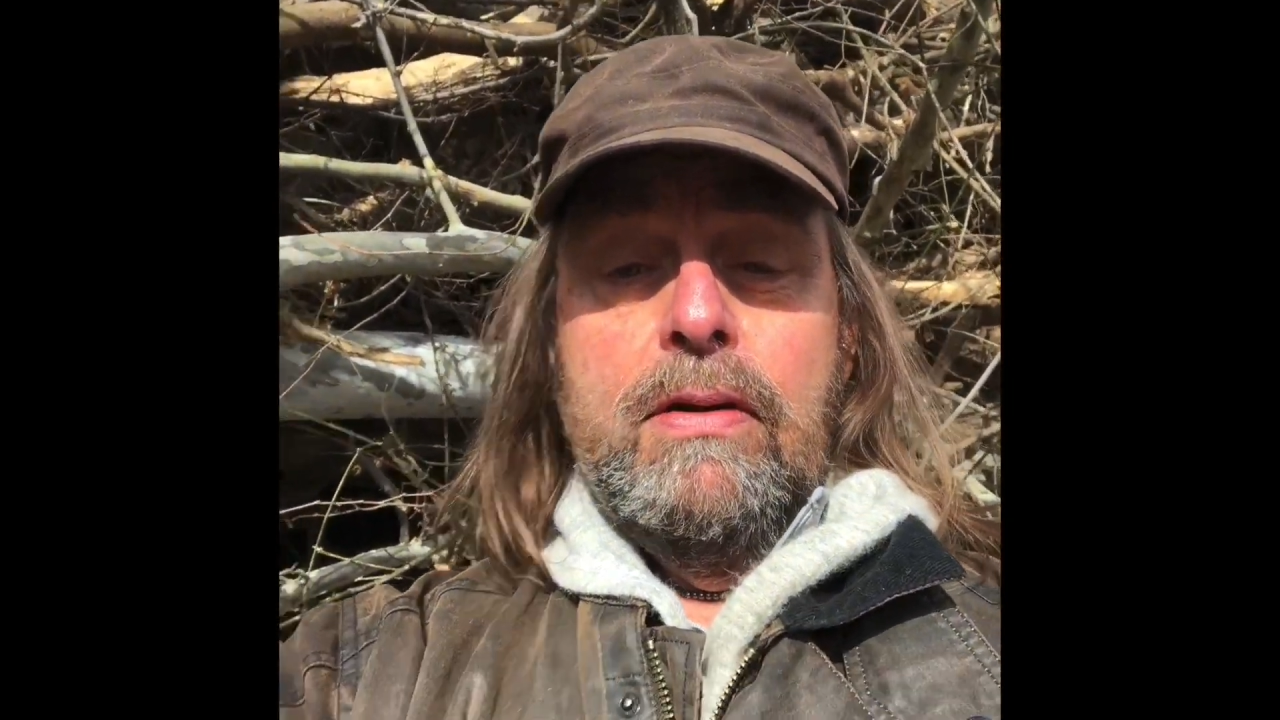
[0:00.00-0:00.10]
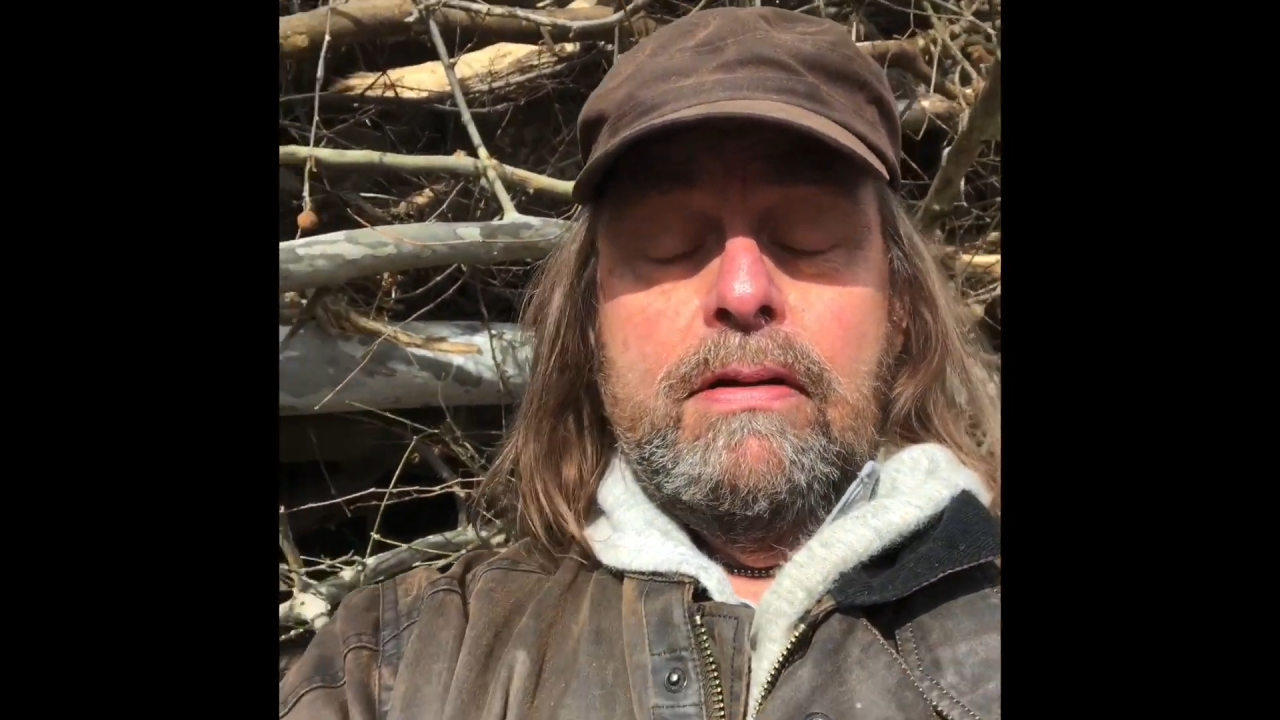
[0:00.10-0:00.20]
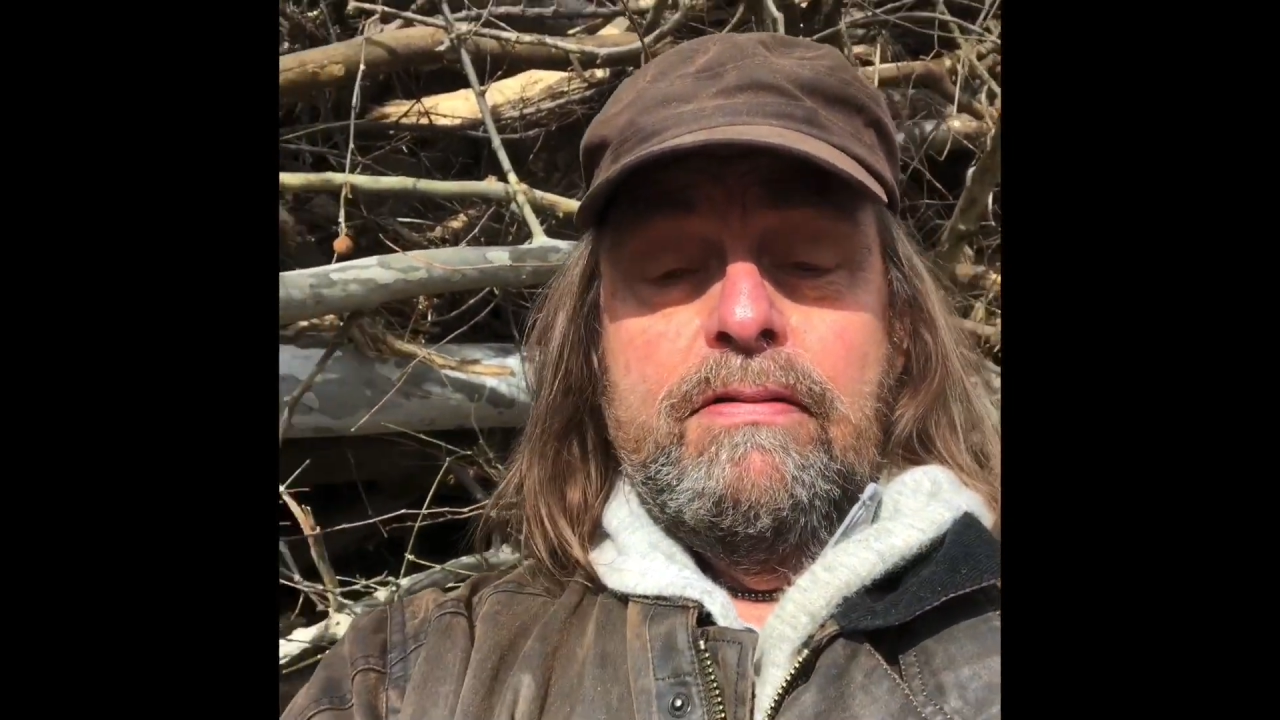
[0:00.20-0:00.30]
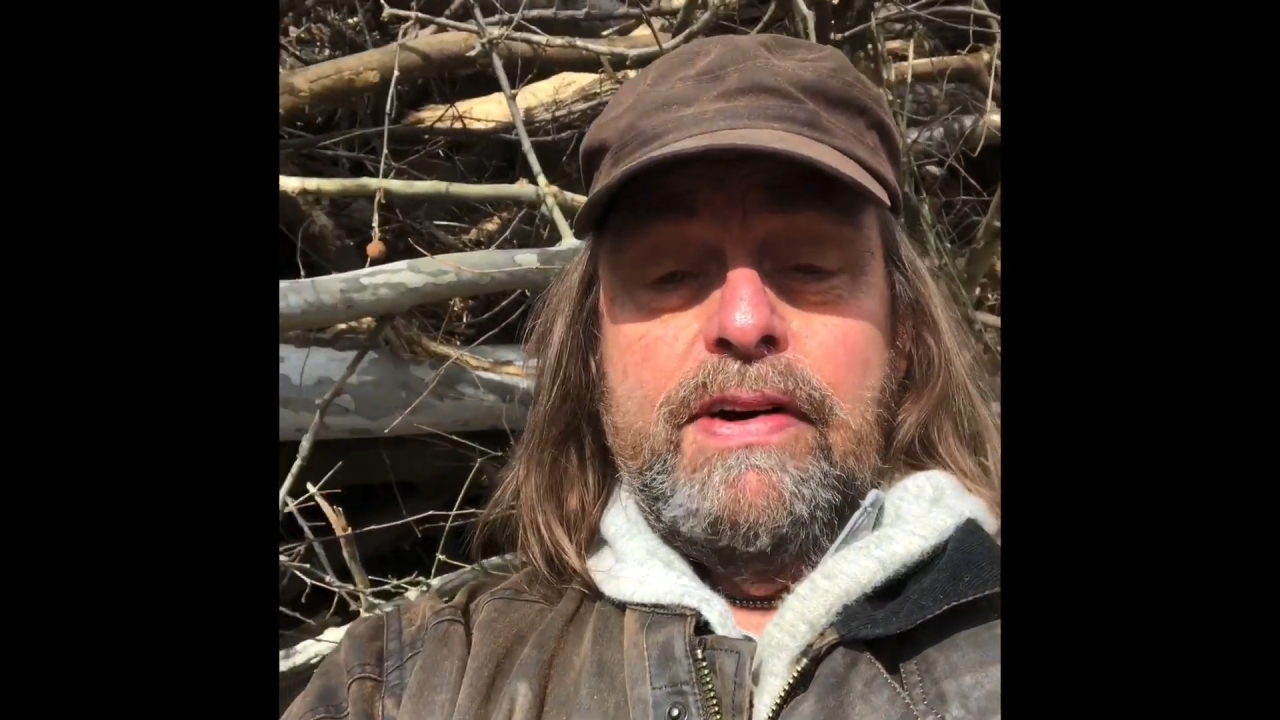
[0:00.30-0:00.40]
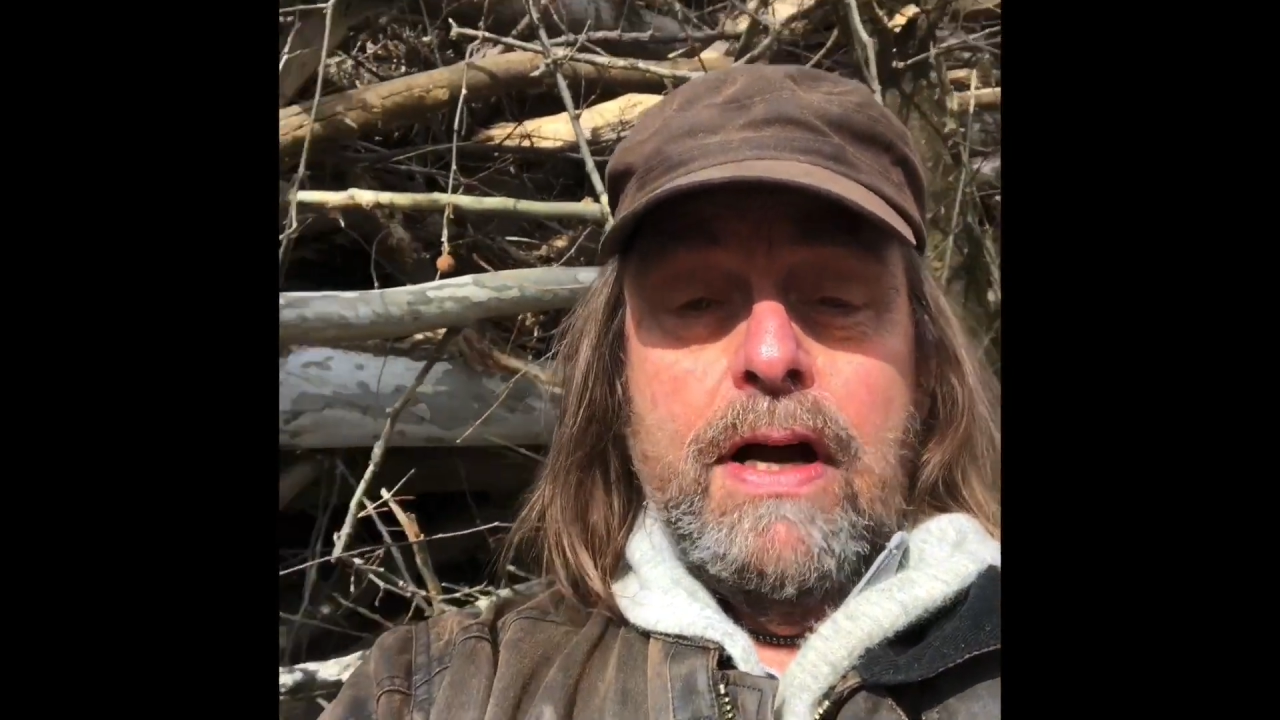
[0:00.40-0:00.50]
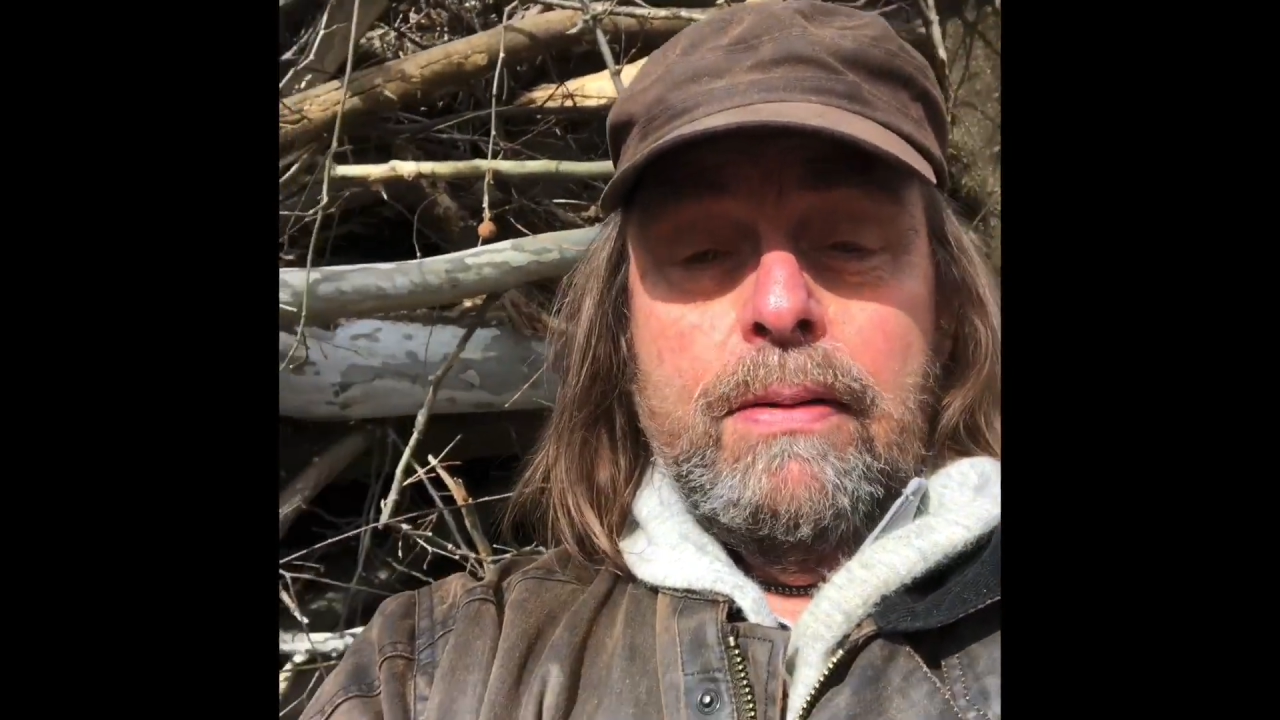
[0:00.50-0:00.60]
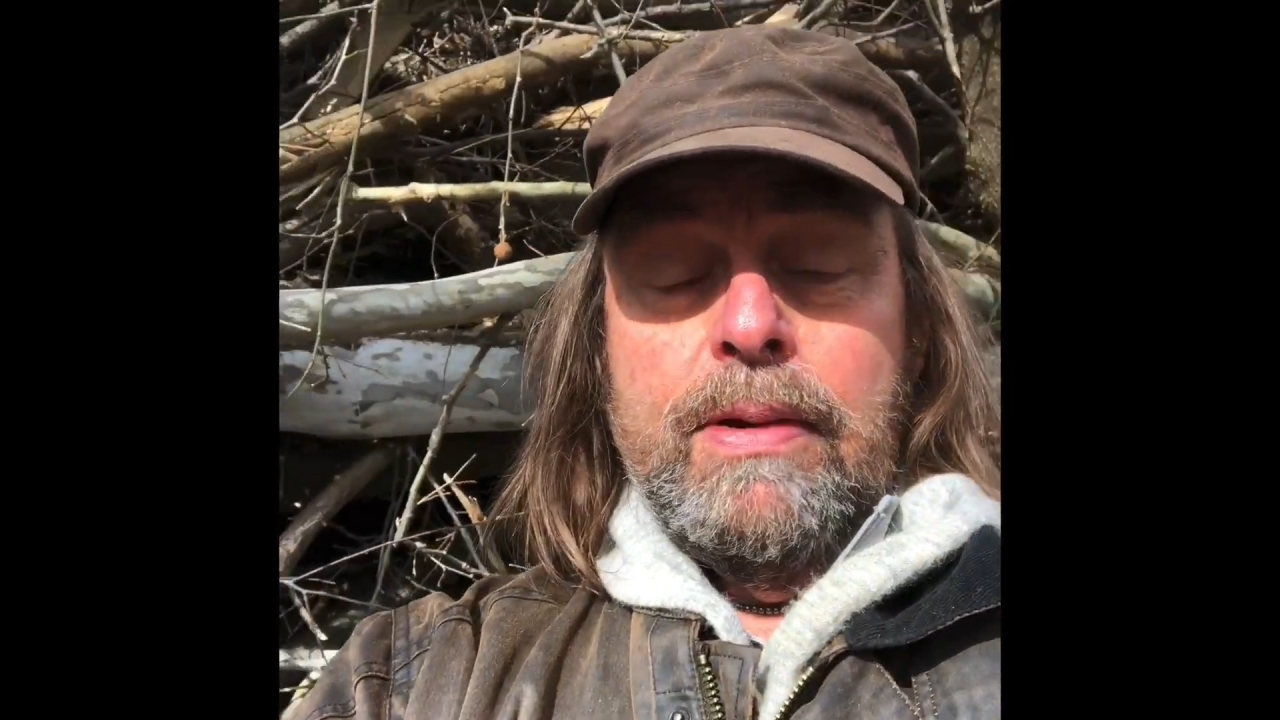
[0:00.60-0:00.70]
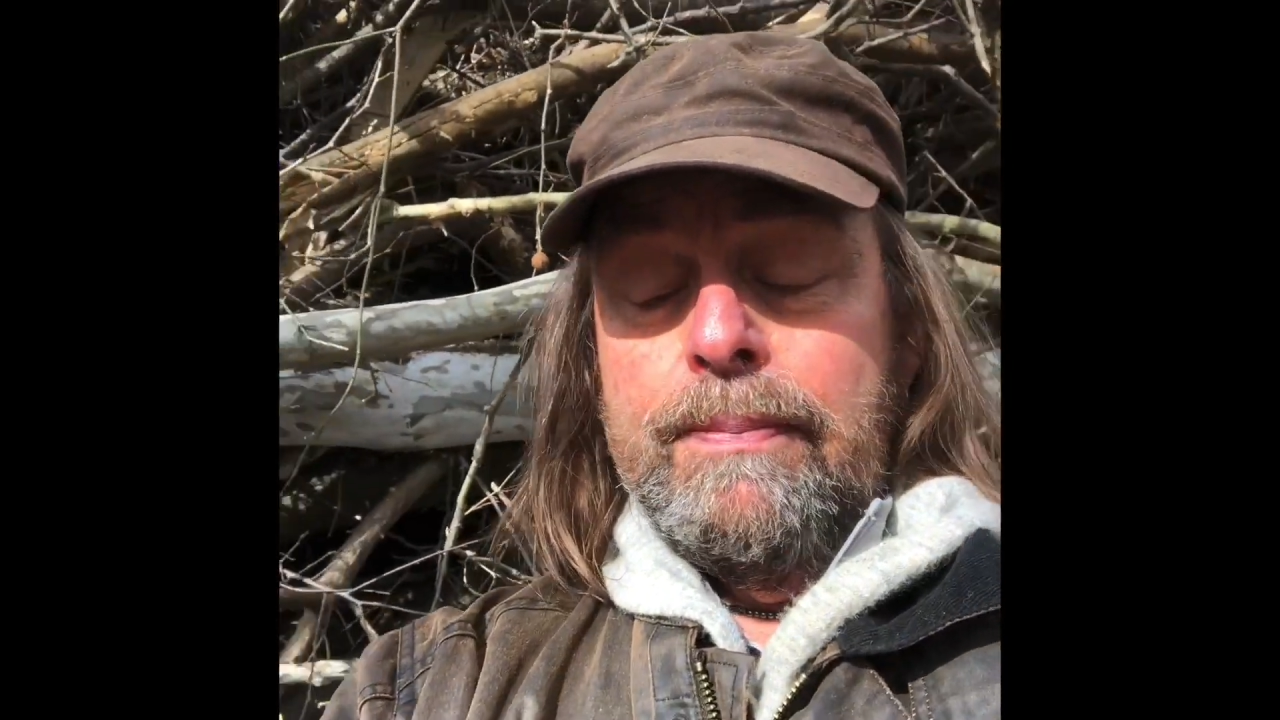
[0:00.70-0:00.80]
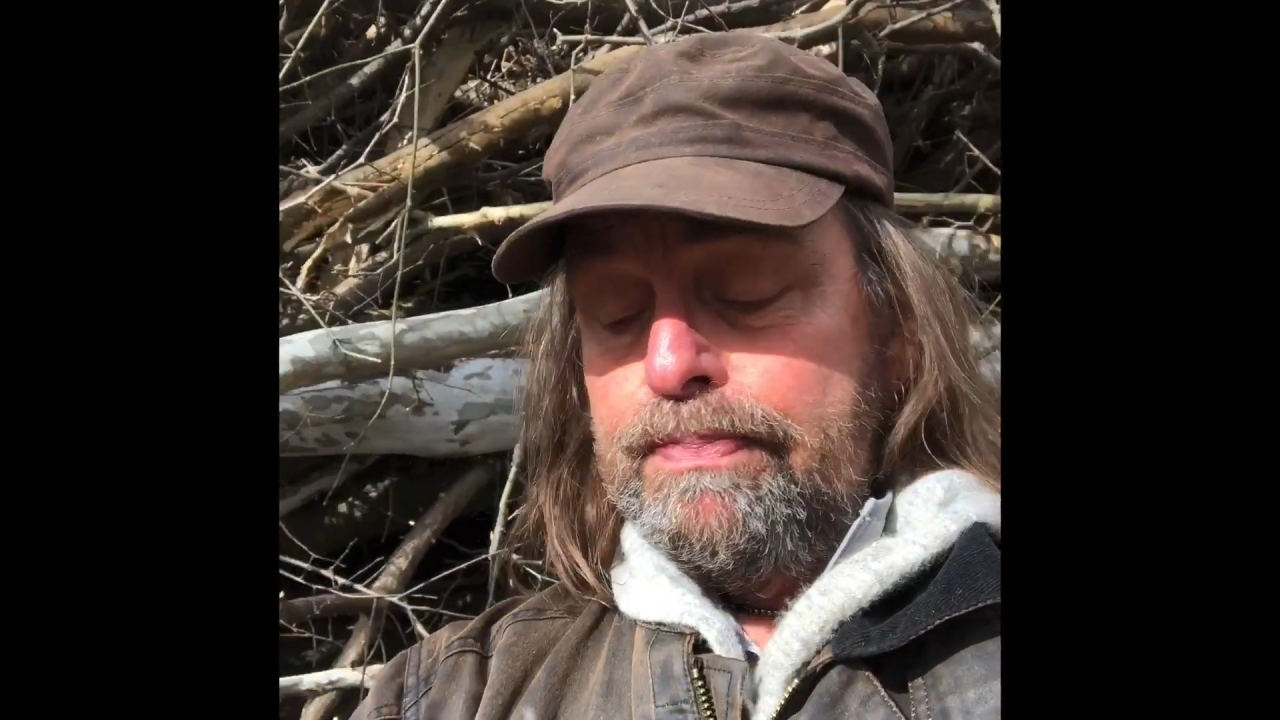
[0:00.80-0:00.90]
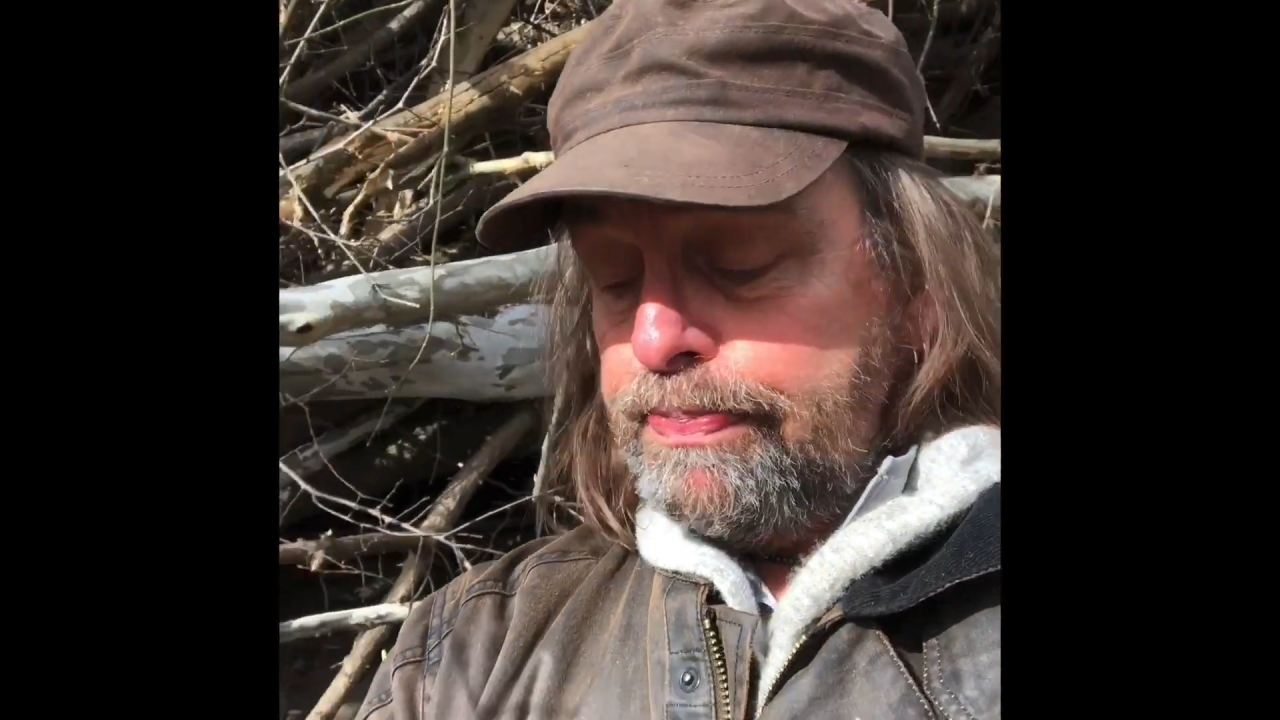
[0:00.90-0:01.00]
and
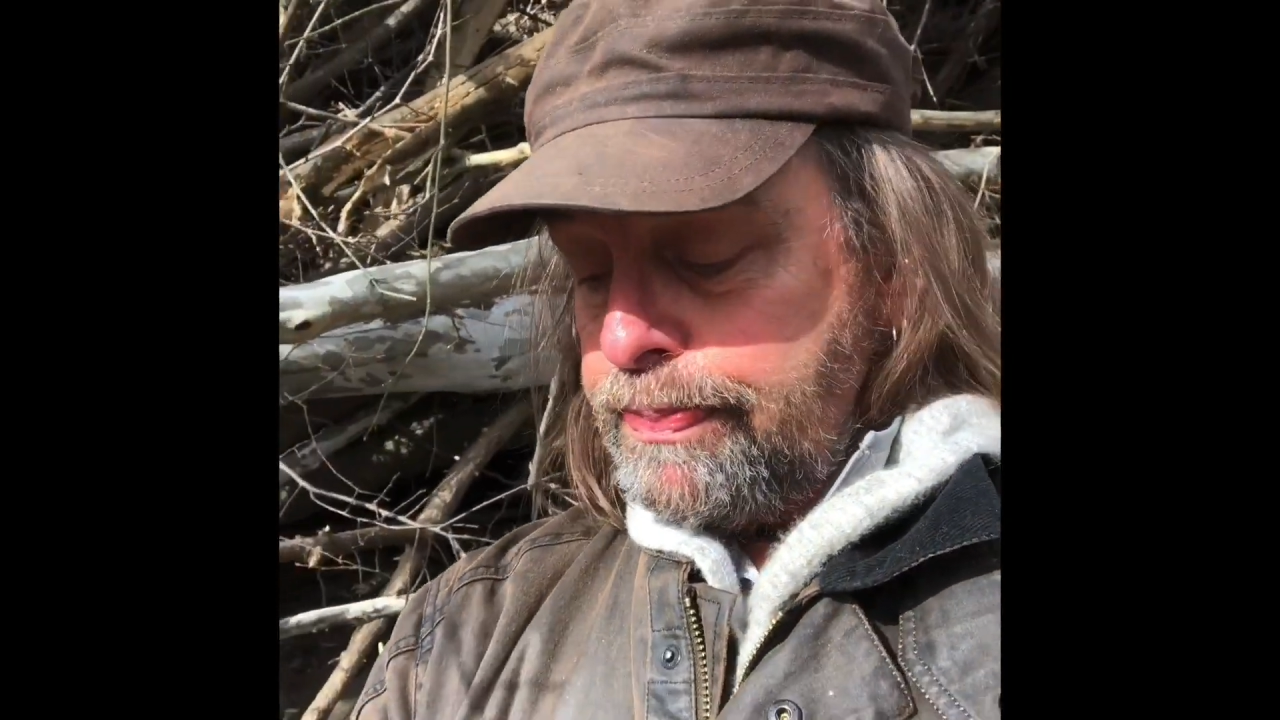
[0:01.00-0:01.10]
environment.